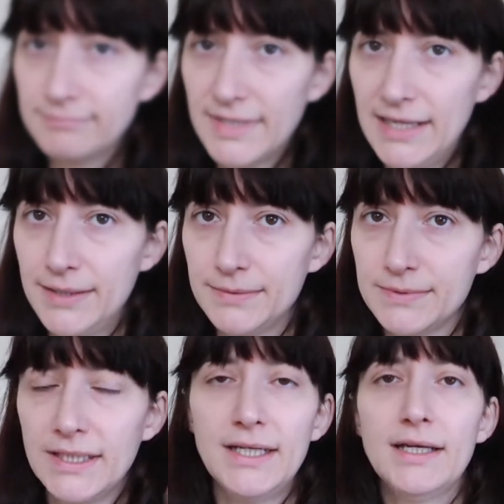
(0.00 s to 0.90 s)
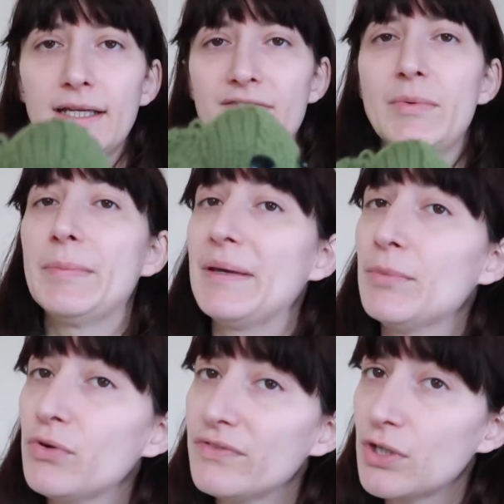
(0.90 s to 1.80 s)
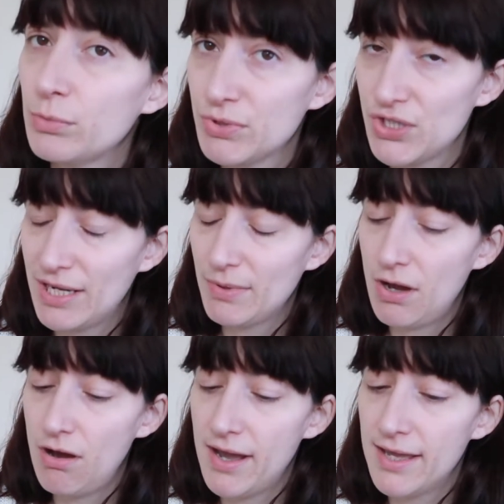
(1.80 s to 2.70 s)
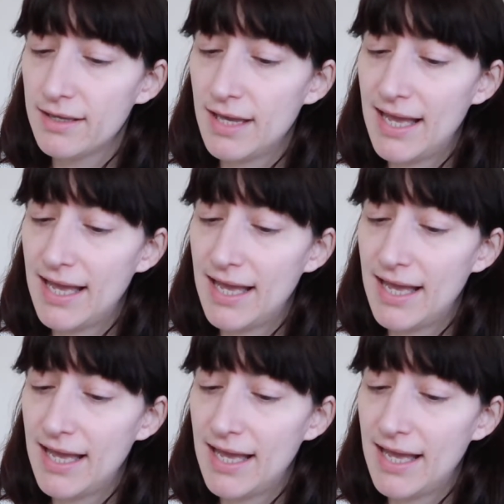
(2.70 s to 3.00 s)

Hello. Give him a bit more of an almond shaped eye